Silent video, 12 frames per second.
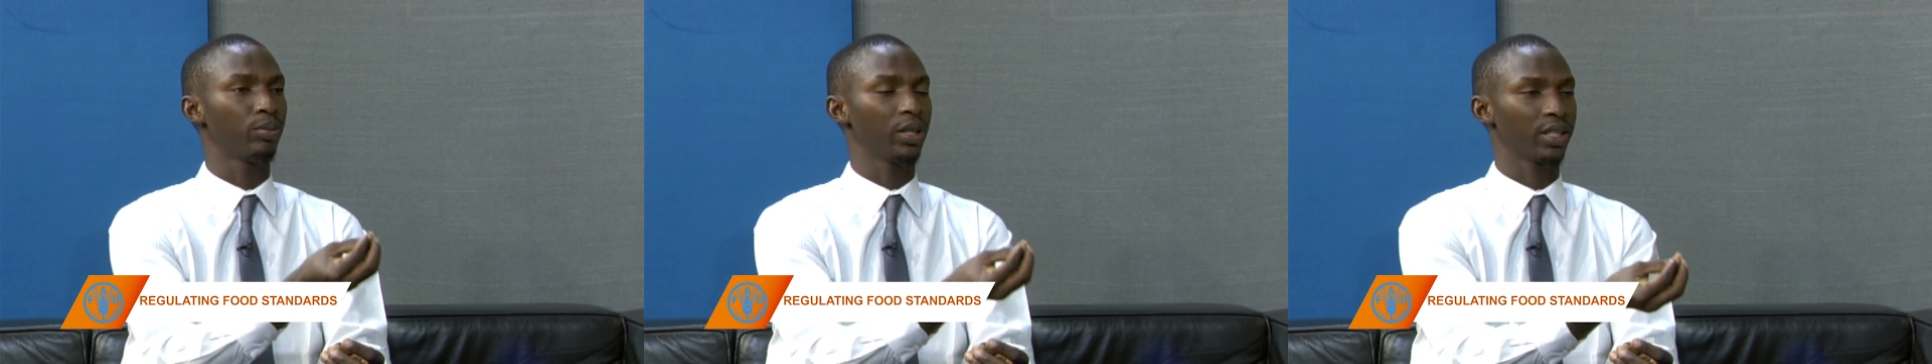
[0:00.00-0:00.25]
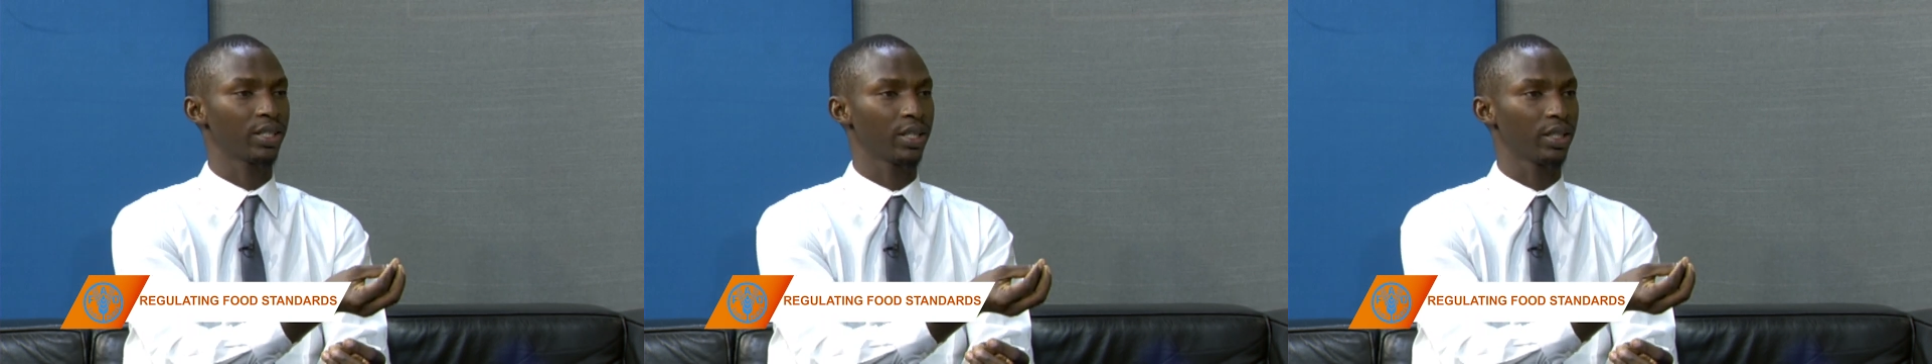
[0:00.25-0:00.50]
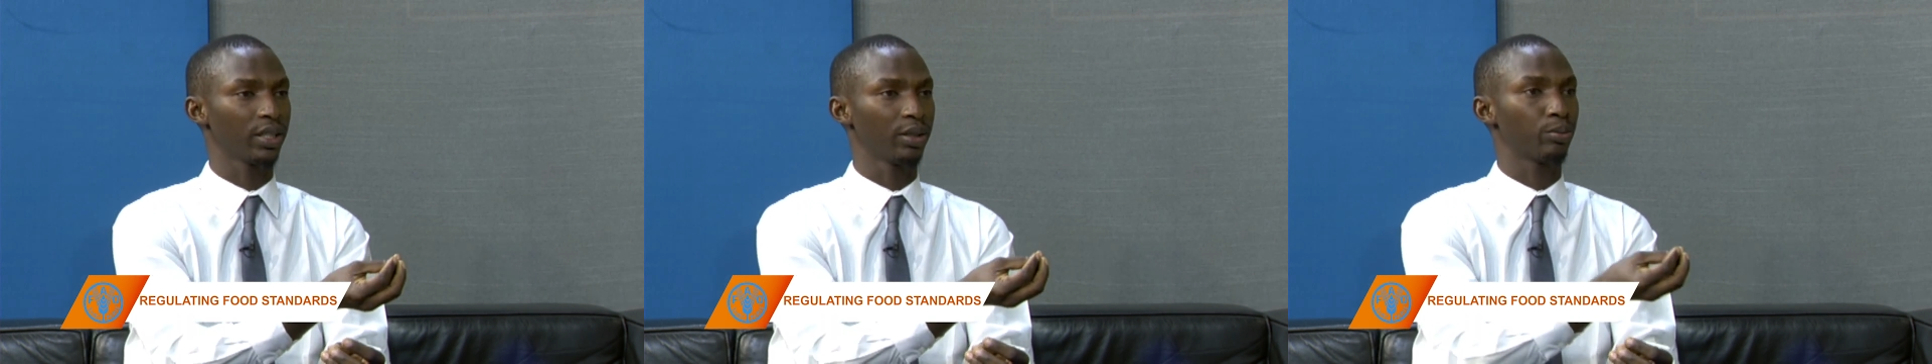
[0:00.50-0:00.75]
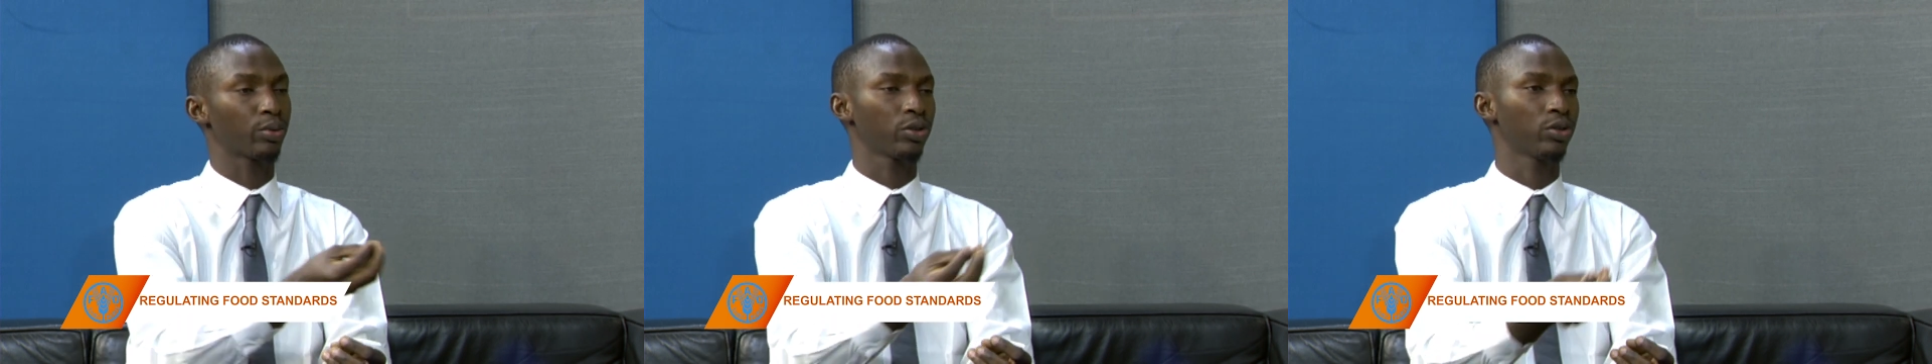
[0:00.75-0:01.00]
let's say the
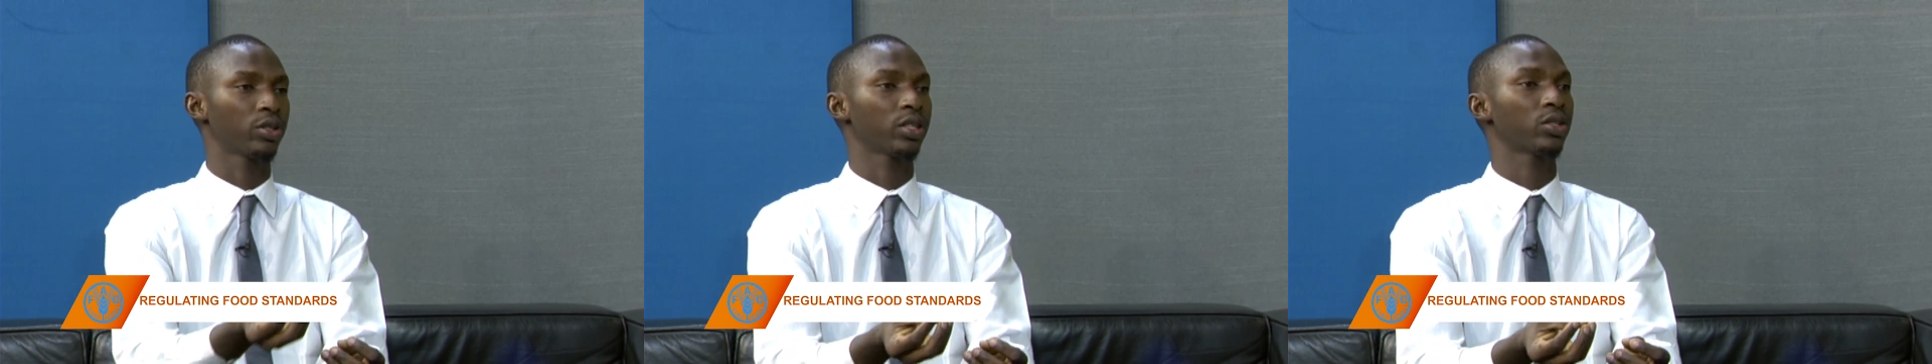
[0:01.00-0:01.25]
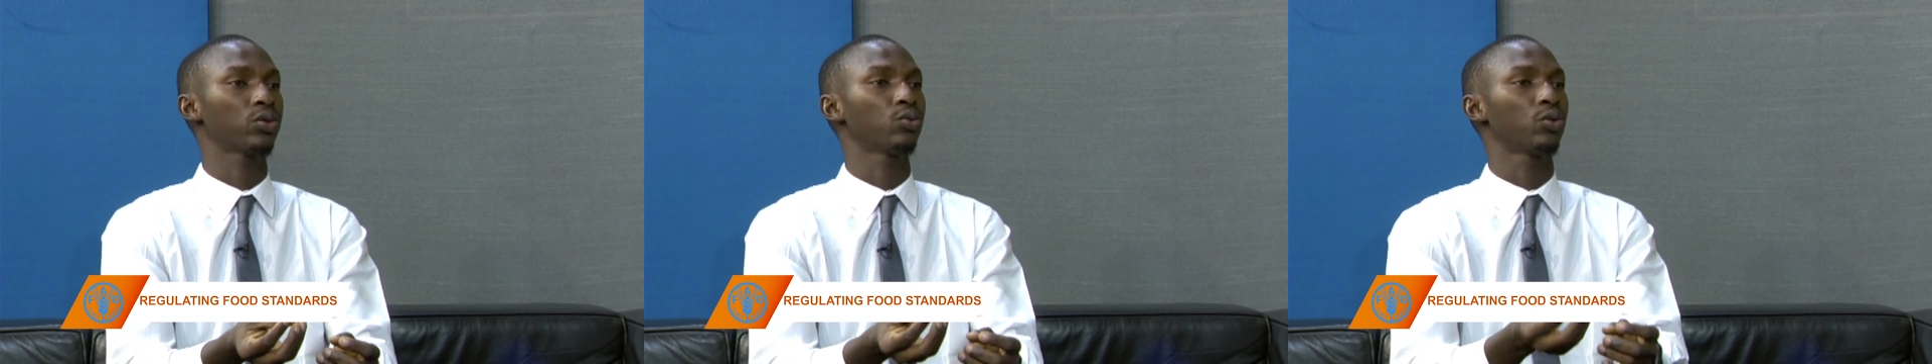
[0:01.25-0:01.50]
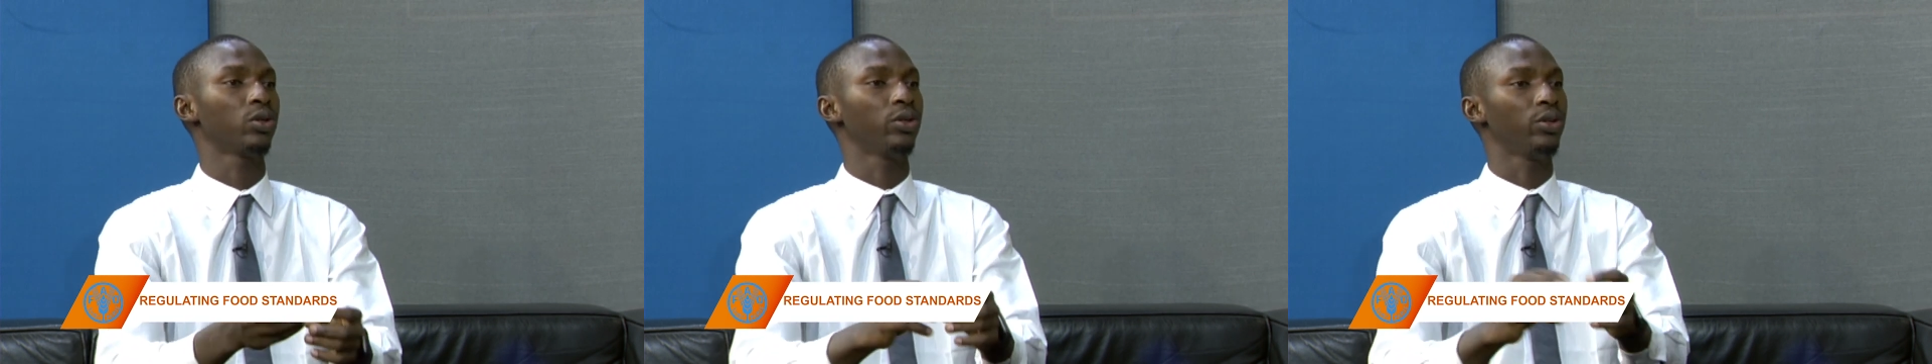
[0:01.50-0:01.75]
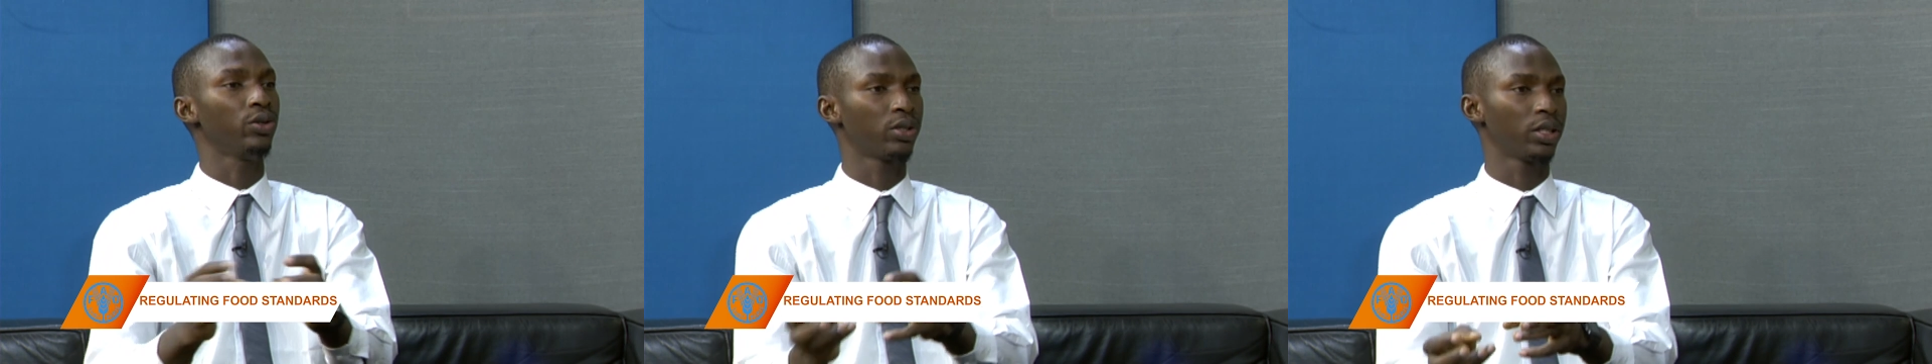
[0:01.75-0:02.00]
producers will
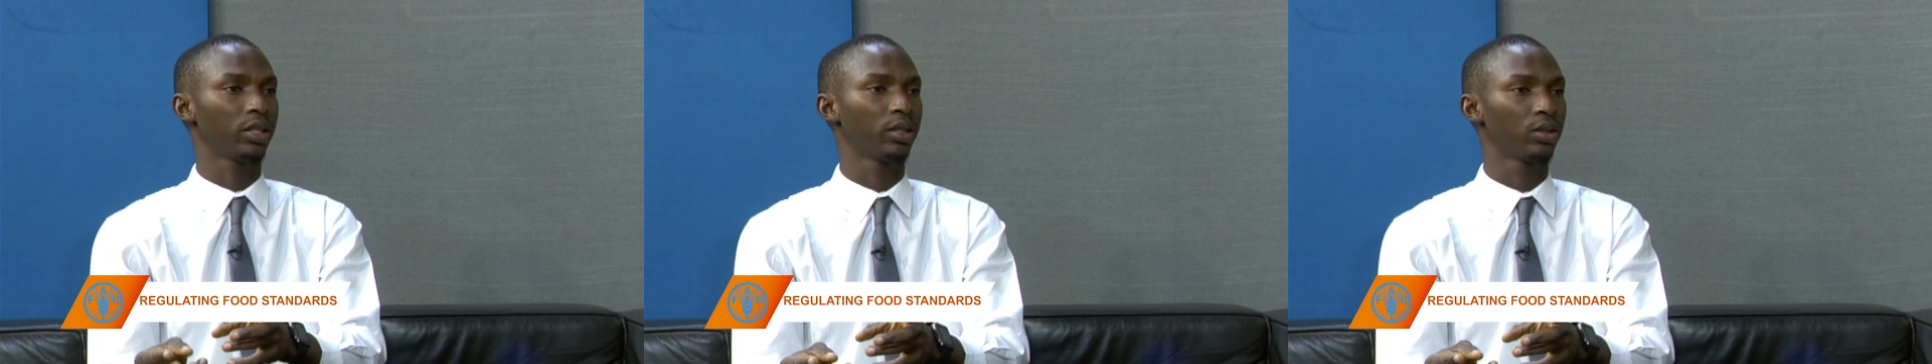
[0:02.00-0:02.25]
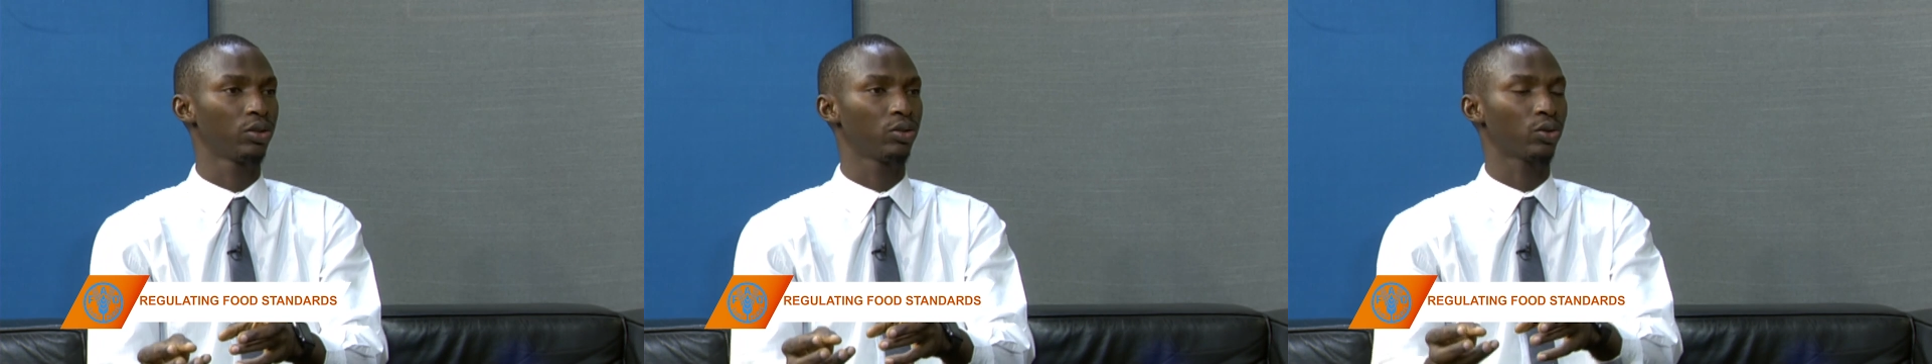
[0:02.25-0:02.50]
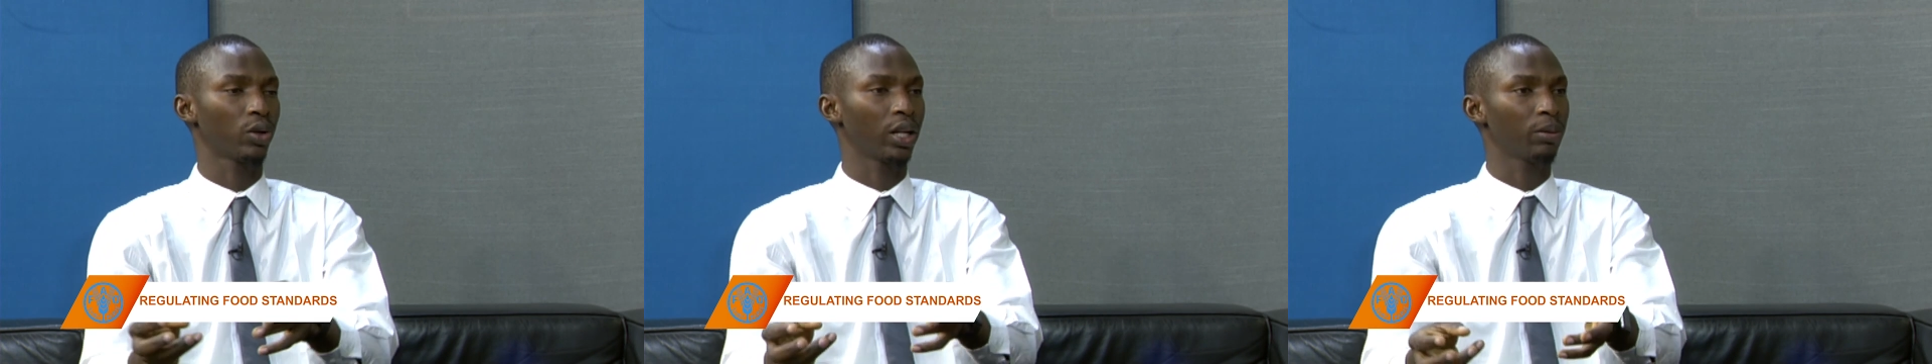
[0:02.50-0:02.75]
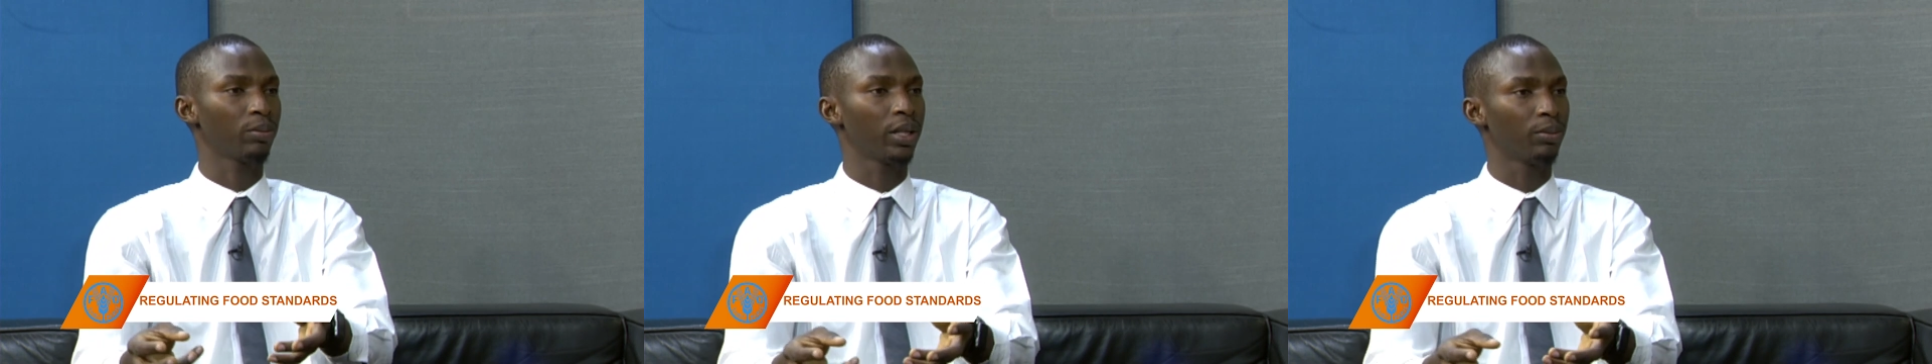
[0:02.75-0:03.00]
use it to
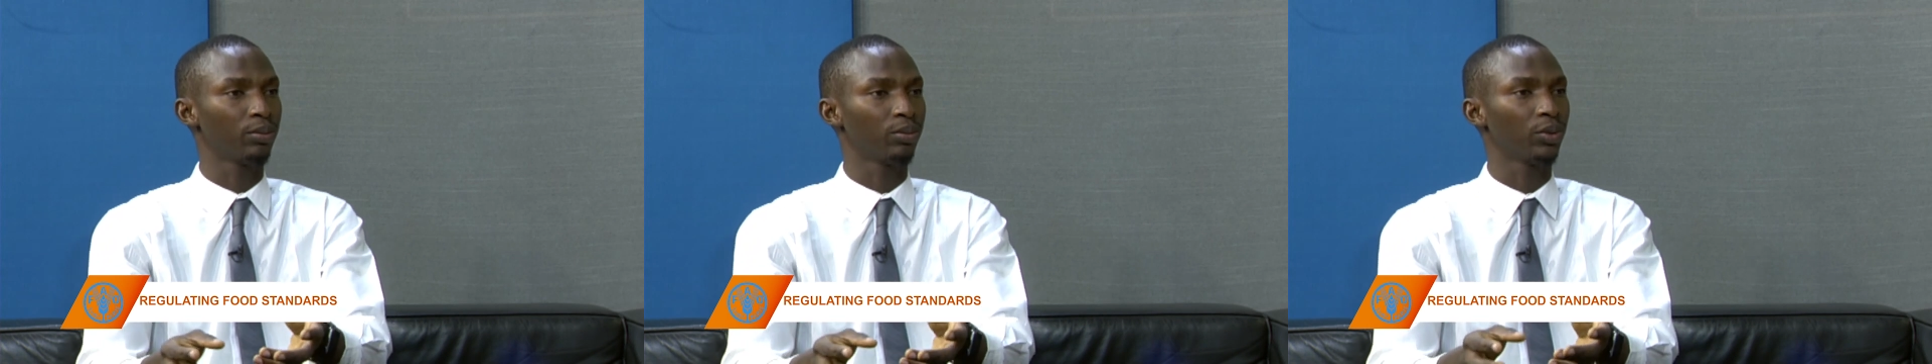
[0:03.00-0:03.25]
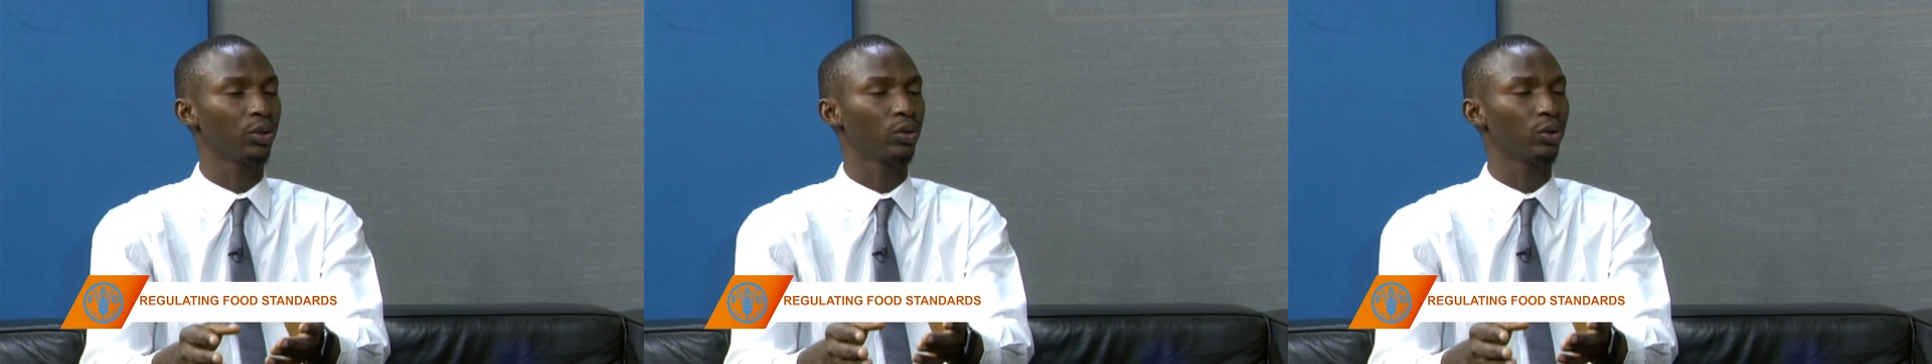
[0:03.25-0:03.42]
help them,